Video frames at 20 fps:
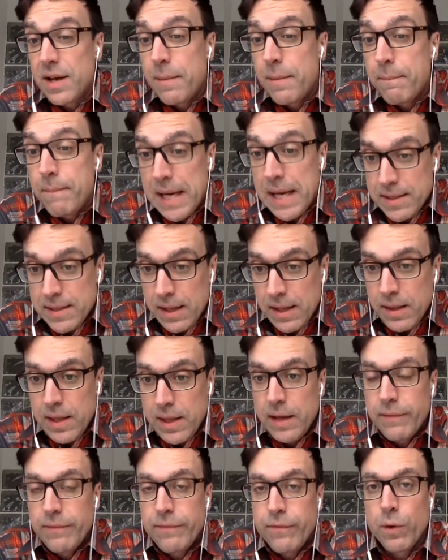an amazing
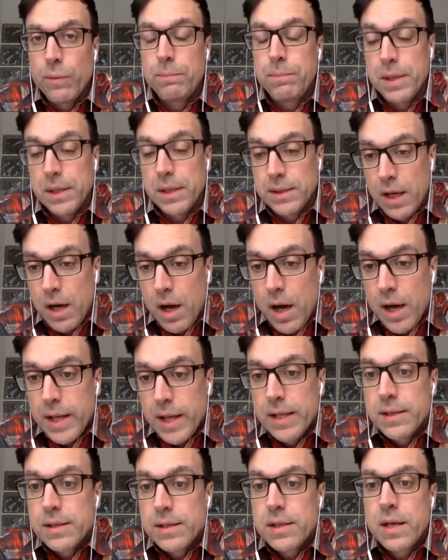thing for building
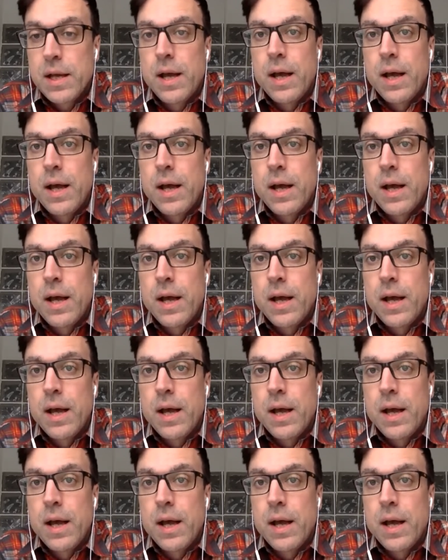audience